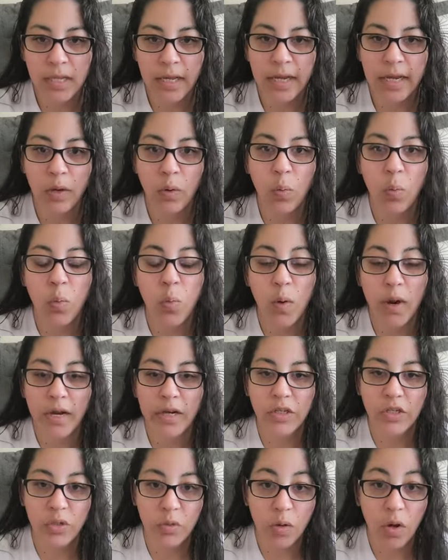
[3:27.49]
they get
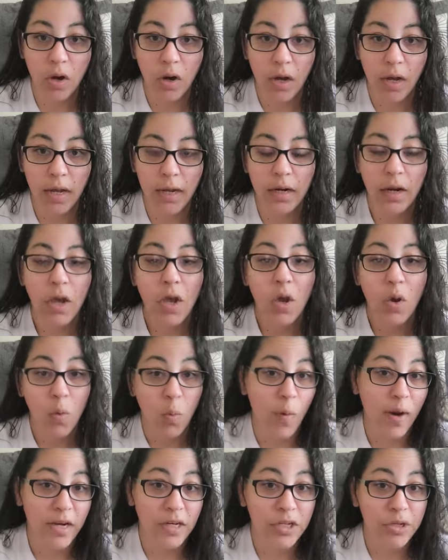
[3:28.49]
way too hot,
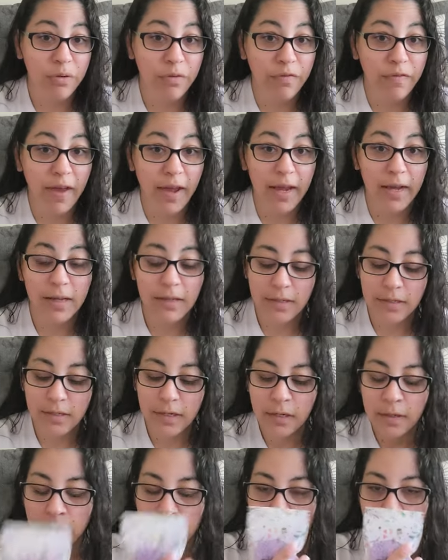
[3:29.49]
way too fast,